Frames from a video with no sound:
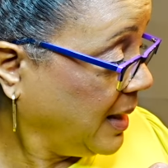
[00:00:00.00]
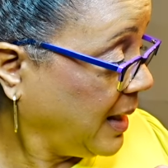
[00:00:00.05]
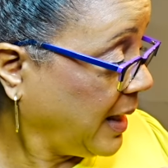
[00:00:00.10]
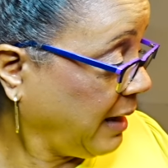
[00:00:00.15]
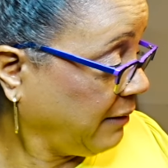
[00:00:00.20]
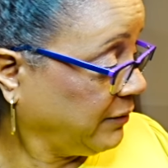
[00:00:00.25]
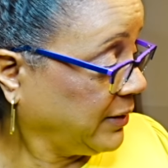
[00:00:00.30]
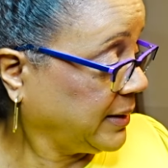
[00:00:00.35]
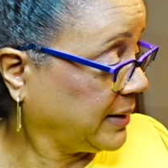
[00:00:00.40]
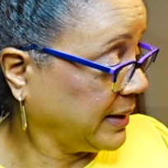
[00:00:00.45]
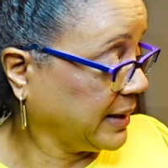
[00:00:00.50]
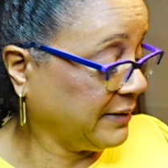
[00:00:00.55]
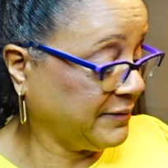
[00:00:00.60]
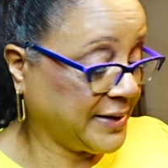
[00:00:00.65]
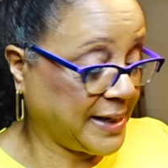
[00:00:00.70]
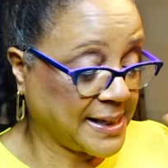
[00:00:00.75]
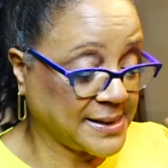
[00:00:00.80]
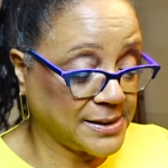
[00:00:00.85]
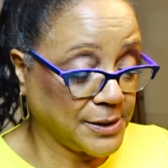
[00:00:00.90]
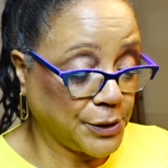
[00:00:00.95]
everything. If it
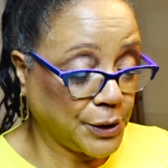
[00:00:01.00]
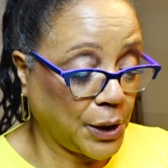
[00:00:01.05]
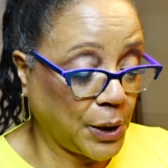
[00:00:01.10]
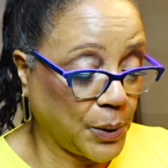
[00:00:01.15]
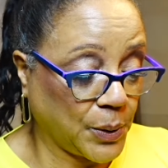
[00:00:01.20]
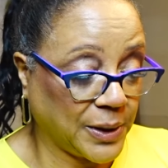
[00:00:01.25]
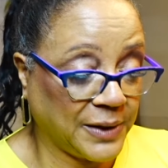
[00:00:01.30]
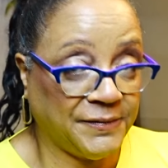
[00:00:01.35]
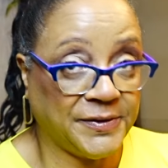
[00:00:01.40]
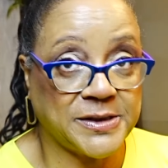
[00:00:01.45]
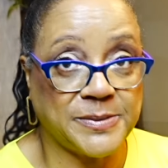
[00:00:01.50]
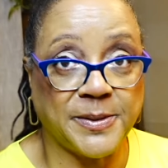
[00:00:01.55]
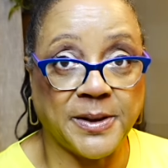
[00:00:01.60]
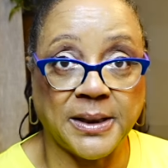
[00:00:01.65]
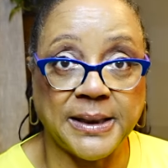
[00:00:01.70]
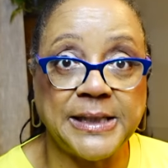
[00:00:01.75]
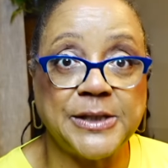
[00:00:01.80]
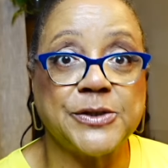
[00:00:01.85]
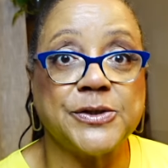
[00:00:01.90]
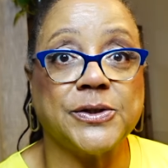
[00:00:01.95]
has a note, if it's
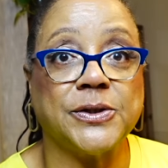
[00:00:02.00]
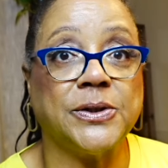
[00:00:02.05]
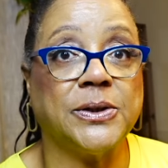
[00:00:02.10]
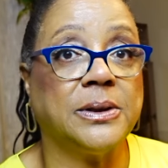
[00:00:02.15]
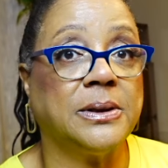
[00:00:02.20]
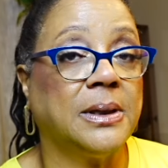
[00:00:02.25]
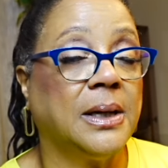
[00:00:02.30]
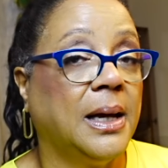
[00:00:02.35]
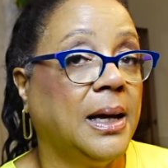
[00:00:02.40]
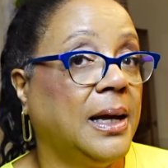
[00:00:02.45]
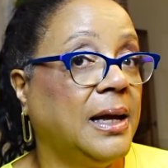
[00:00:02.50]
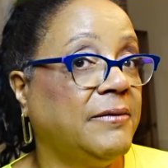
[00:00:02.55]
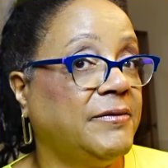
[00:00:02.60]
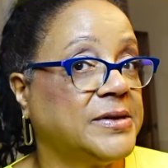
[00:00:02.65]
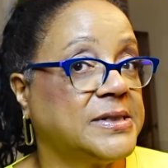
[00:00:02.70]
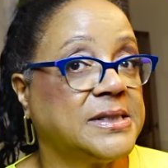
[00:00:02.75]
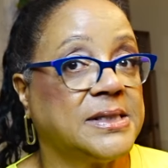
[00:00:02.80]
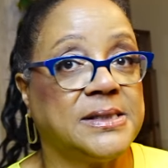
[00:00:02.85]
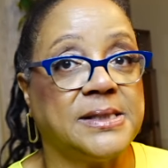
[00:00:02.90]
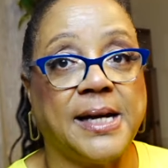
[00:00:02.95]
Middle Eastern, if
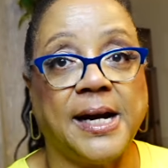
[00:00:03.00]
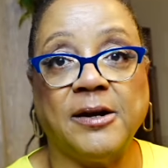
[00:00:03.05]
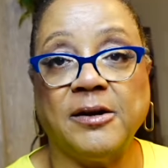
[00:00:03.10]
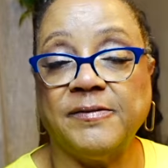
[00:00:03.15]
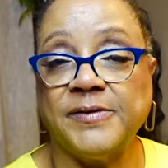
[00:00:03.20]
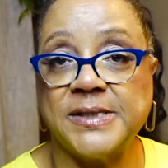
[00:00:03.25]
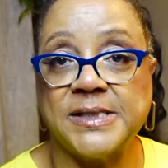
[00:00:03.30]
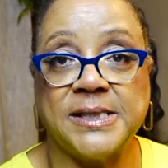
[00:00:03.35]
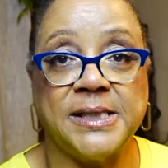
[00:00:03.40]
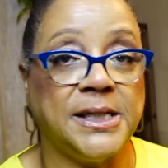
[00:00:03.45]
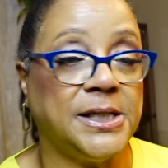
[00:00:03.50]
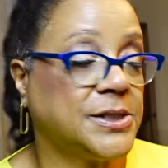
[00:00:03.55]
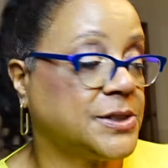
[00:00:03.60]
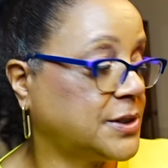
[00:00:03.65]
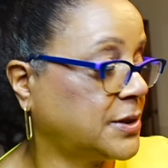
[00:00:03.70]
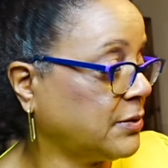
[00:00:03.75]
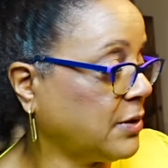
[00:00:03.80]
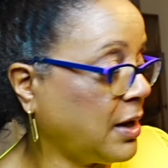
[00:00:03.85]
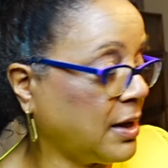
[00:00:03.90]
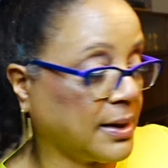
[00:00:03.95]
it's design, if it's niche,
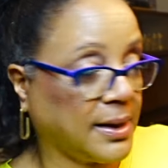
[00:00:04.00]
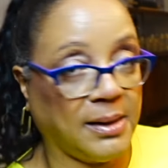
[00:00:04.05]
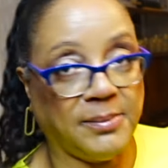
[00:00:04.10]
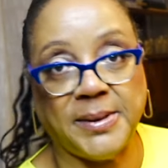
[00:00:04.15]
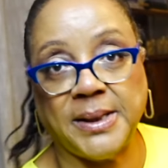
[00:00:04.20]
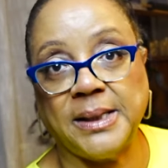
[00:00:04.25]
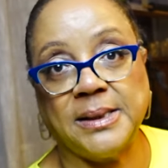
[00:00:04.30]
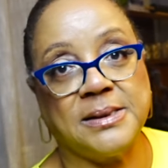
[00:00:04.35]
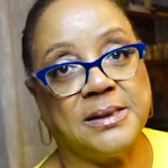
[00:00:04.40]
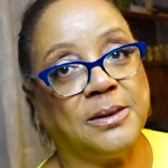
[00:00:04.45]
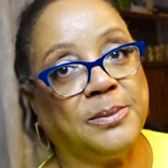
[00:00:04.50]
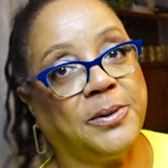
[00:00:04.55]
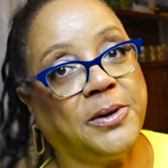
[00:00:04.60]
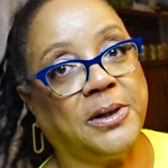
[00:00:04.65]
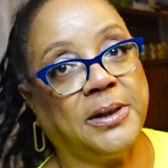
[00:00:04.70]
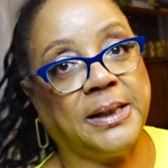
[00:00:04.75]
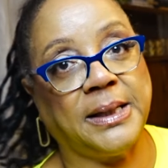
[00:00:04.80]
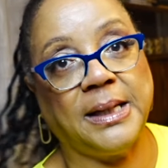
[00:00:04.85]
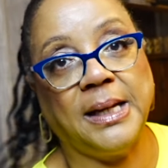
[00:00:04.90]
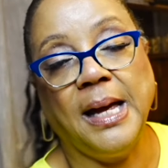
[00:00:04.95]
they're all coming into the
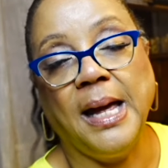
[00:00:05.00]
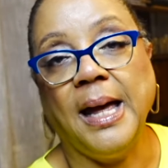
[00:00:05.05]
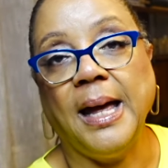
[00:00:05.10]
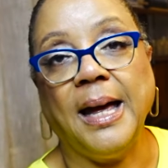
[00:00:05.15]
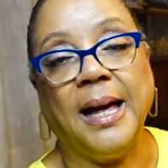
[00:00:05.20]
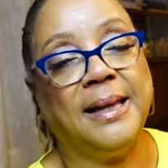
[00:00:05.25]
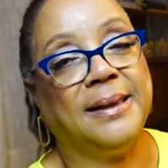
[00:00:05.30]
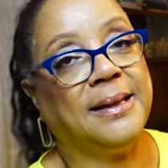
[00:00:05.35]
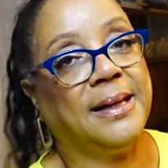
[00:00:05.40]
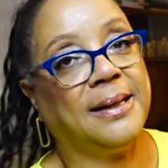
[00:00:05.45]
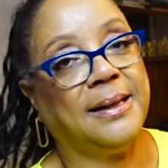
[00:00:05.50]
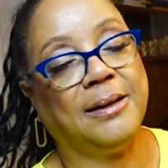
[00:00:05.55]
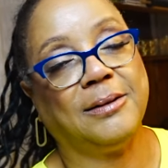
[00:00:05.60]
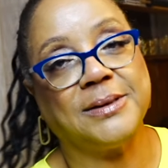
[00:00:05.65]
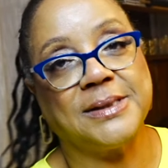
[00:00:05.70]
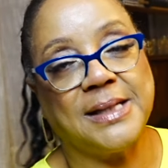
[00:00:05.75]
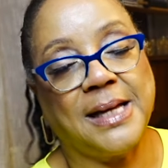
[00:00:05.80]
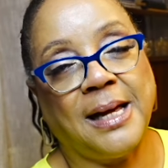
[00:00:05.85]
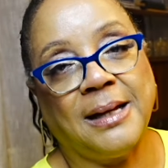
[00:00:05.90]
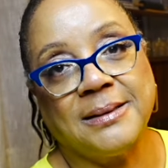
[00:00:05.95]
party, and then
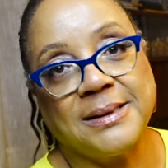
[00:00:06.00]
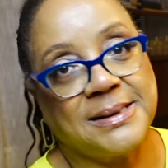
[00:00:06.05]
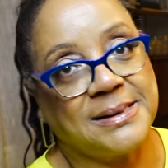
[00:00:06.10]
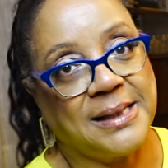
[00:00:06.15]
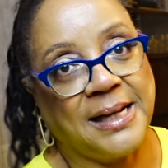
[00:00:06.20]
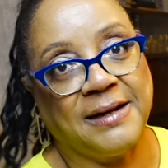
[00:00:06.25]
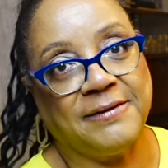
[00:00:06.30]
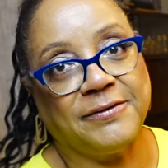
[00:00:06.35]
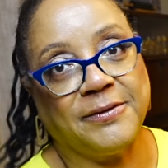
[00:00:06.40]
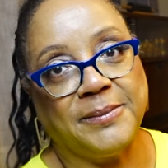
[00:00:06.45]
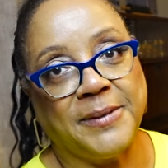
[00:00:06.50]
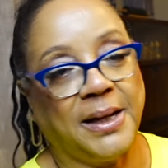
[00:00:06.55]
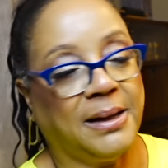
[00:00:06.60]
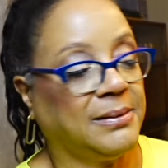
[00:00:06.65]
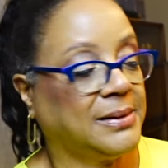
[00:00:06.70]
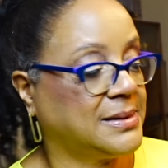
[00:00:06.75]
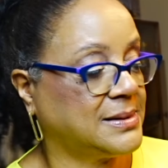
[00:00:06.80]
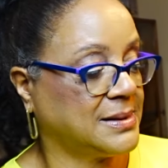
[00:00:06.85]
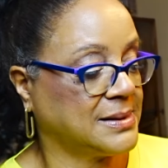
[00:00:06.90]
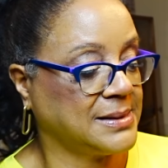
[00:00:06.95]
I'll decide from there.
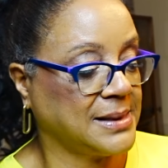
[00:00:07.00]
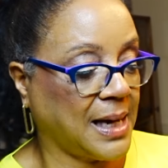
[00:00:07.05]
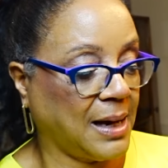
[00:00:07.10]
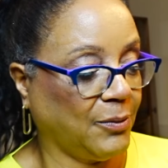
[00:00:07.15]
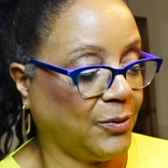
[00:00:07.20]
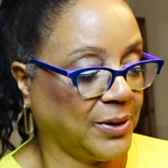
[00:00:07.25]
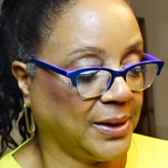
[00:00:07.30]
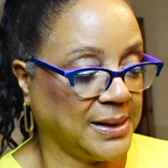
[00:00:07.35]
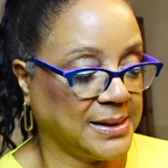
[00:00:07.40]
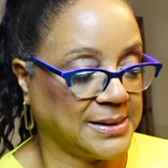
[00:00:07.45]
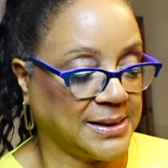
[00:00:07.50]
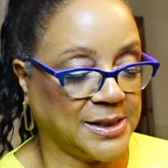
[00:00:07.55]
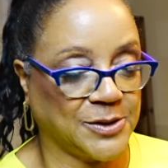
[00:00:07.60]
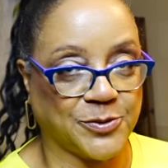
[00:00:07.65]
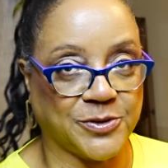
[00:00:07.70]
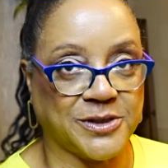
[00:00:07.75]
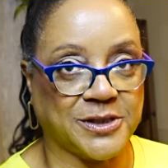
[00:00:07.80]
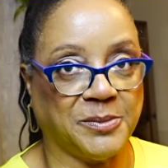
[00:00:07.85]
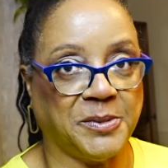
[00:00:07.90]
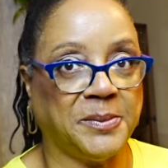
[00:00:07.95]
This is not one of these things
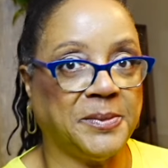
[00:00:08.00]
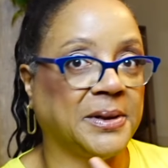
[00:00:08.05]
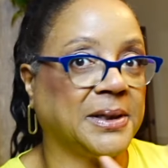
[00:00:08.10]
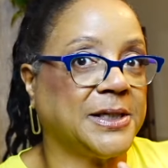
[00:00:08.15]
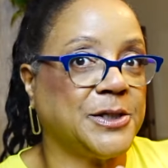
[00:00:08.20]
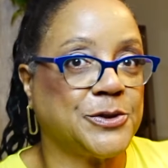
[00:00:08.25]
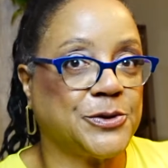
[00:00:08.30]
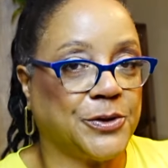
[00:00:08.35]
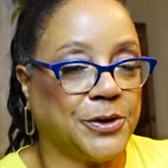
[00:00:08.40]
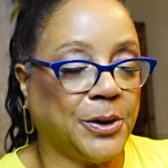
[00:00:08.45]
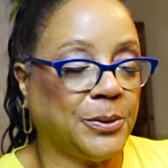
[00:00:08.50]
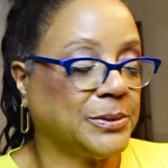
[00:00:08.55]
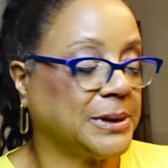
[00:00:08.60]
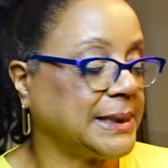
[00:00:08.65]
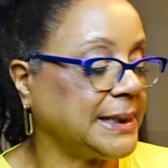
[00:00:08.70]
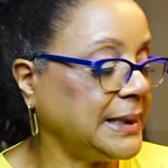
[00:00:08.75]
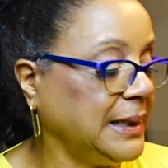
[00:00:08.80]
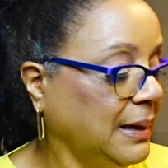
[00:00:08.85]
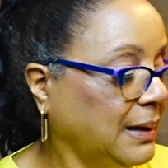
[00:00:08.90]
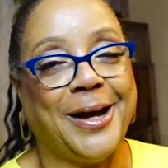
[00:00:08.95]
where it's gonna be Middle Eastern
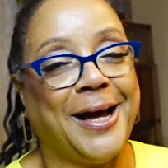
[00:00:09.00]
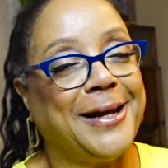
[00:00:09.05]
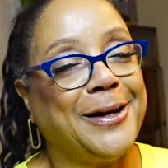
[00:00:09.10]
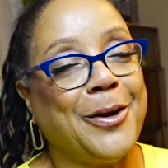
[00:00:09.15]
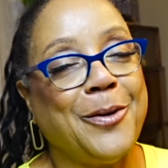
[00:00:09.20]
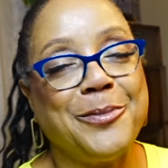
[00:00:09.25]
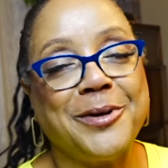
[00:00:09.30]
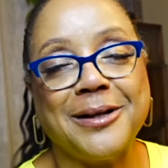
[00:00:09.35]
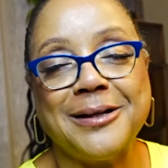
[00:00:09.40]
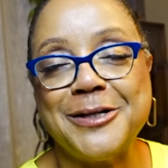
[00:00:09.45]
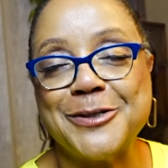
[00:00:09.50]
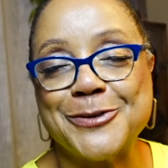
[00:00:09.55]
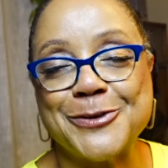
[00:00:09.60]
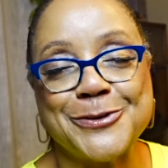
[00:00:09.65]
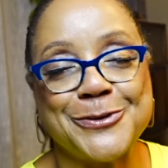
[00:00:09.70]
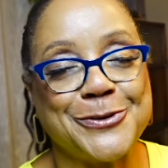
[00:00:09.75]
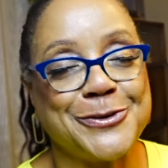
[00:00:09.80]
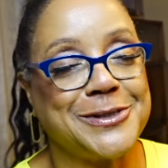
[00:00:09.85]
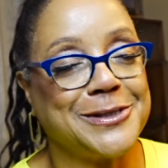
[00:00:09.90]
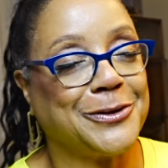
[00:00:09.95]
only. I know Middle
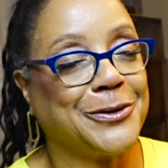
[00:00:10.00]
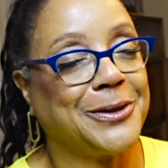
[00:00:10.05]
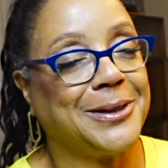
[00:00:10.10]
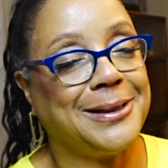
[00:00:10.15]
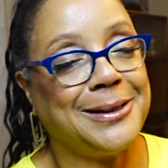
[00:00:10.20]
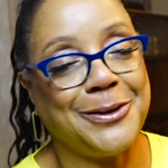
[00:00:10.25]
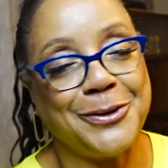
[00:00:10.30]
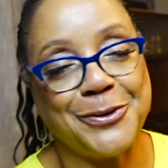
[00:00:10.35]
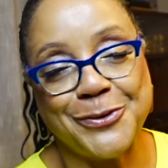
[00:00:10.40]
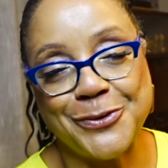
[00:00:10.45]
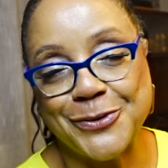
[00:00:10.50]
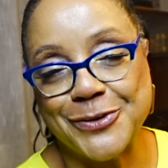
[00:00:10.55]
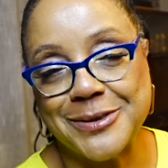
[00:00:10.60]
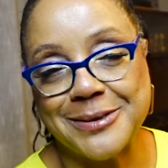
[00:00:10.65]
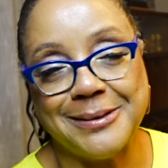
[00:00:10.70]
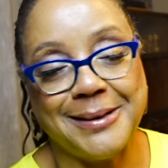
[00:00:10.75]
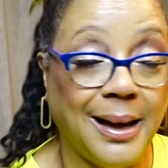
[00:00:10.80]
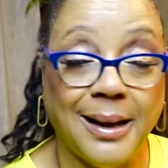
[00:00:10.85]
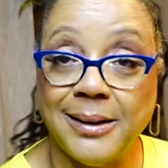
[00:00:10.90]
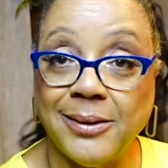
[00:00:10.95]
Easterns are still huge.